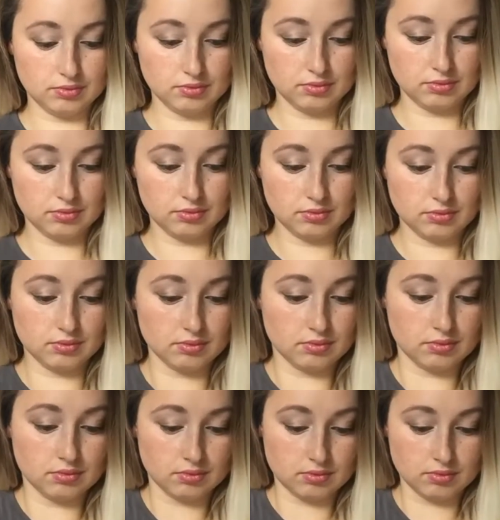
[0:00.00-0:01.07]

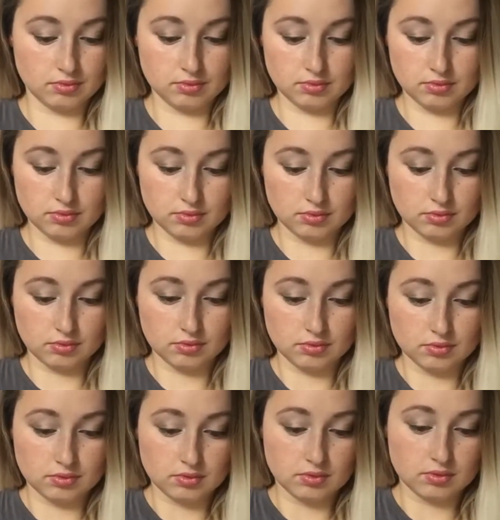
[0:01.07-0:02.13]

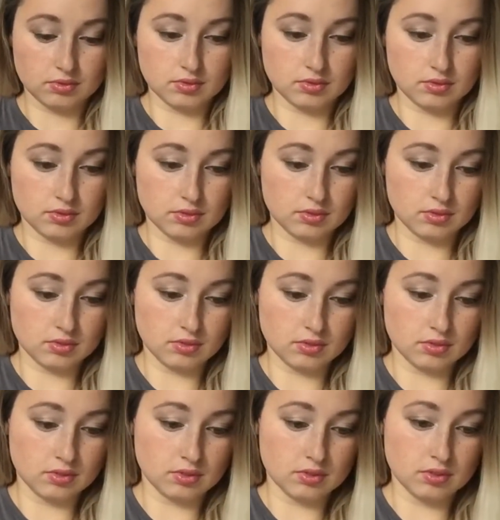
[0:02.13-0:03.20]

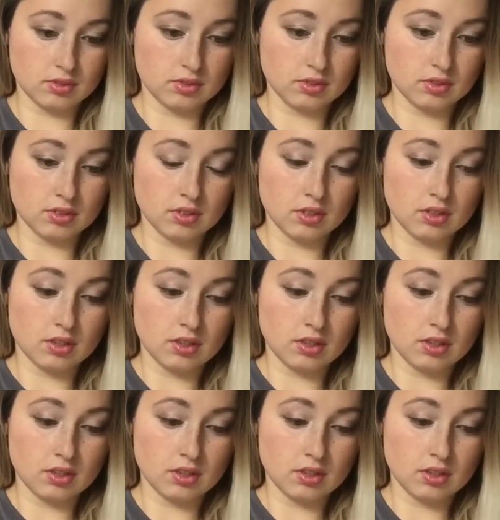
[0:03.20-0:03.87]
Nobody speaks.